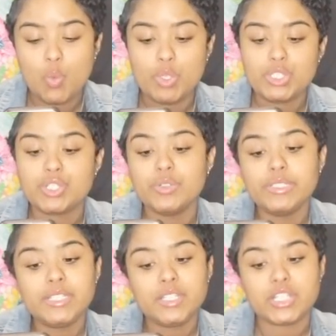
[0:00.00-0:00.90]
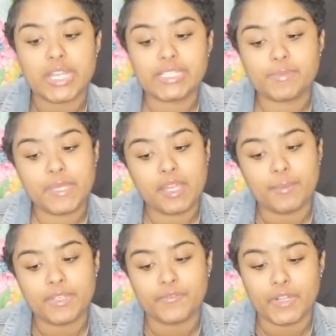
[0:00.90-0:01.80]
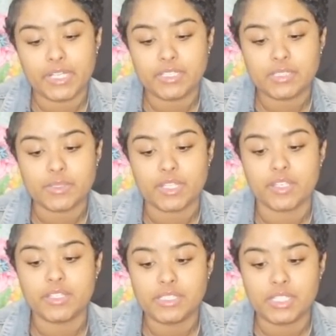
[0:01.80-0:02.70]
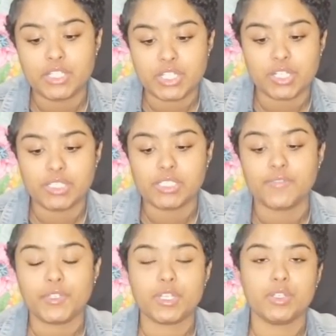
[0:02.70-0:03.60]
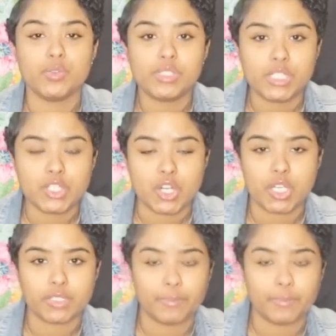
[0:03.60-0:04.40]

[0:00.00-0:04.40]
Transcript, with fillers: would you suggest becoming friends with other teachers if you're the new teacher on the